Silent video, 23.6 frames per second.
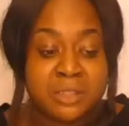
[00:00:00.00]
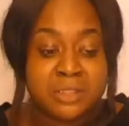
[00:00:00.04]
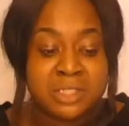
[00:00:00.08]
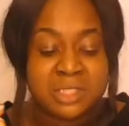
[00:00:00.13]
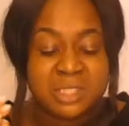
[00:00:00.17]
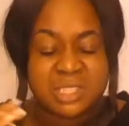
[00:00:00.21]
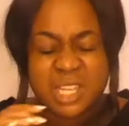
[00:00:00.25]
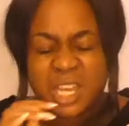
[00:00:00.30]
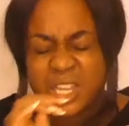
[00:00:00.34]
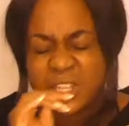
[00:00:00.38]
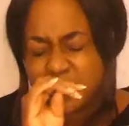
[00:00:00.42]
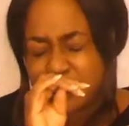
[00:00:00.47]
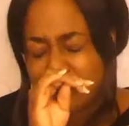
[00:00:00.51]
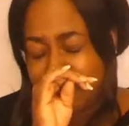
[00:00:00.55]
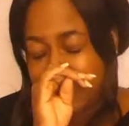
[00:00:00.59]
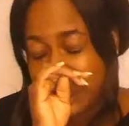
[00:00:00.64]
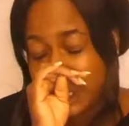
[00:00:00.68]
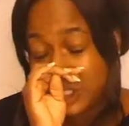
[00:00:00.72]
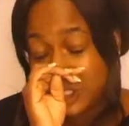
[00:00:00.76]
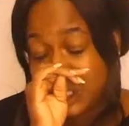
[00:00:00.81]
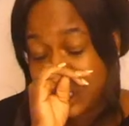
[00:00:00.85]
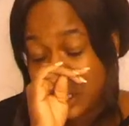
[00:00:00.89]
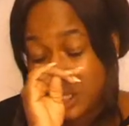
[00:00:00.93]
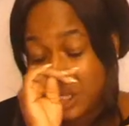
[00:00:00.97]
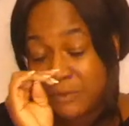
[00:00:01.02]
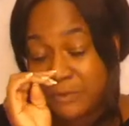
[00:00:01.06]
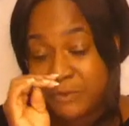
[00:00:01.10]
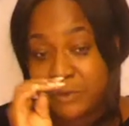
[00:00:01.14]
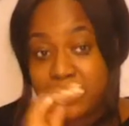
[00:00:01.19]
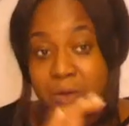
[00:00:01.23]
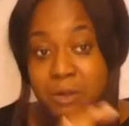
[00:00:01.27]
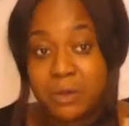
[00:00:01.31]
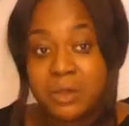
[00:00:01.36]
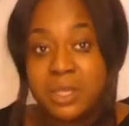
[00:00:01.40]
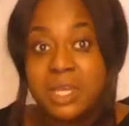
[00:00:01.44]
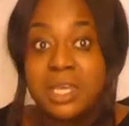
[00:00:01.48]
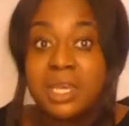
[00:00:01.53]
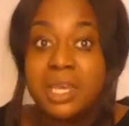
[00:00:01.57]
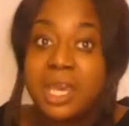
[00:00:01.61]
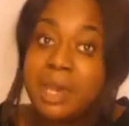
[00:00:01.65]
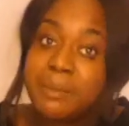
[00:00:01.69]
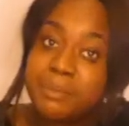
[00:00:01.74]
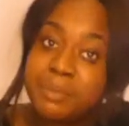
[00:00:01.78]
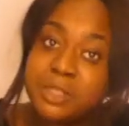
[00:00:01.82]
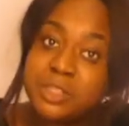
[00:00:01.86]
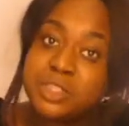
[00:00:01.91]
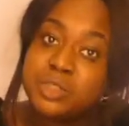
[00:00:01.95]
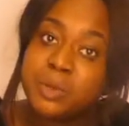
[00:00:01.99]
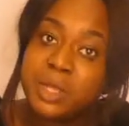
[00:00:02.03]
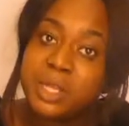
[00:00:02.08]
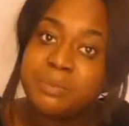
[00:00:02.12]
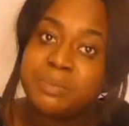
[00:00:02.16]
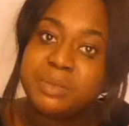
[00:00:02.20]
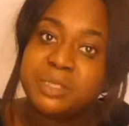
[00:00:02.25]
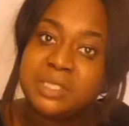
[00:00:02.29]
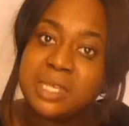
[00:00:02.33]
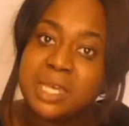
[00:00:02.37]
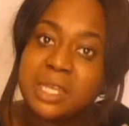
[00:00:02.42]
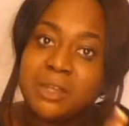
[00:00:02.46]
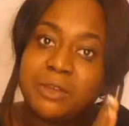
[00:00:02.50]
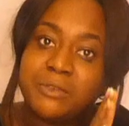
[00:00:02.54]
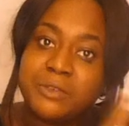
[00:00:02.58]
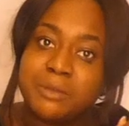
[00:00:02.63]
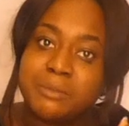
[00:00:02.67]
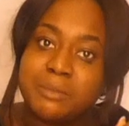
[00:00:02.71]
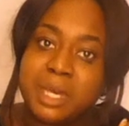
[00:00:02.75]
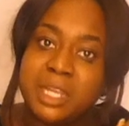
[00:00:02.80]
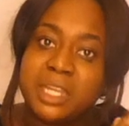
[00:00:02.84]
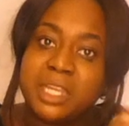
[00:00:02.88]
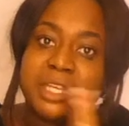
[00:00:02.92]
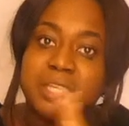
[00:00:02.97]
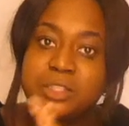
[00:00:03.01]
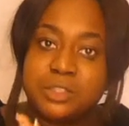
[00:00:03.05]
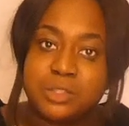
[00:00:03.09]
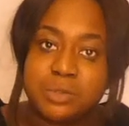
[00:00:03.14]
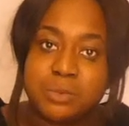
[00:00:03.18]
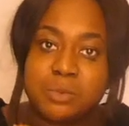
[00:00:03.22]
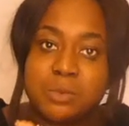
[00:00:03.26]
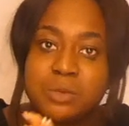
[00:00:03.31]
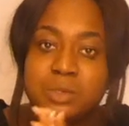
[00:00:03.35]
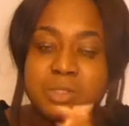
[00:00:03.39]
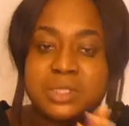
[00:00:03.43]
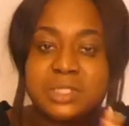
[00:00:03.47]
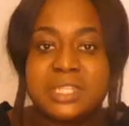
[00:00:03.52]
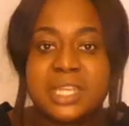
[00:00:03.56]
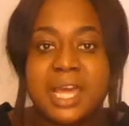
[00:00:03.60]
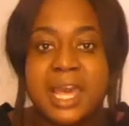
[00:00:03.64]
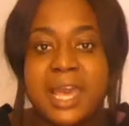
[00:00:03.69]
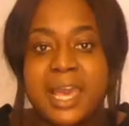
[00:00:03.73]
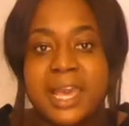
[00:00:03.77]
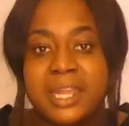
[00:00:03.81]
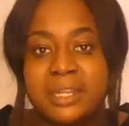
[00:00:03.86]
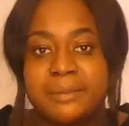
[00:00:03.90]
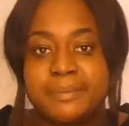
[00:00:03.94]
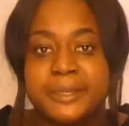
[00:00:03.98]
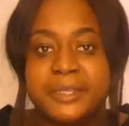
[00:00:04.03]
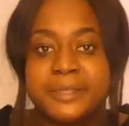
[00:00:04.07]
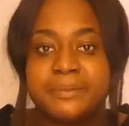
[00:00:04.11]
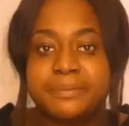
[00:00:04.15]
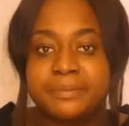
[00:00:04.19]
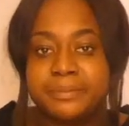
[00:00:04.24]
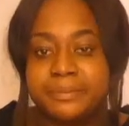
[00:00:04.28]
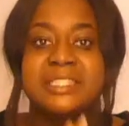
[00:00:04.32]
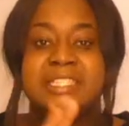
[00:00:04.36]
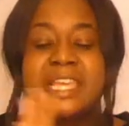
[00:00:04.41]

Decide your budget overall and put 20% of your money towards that element.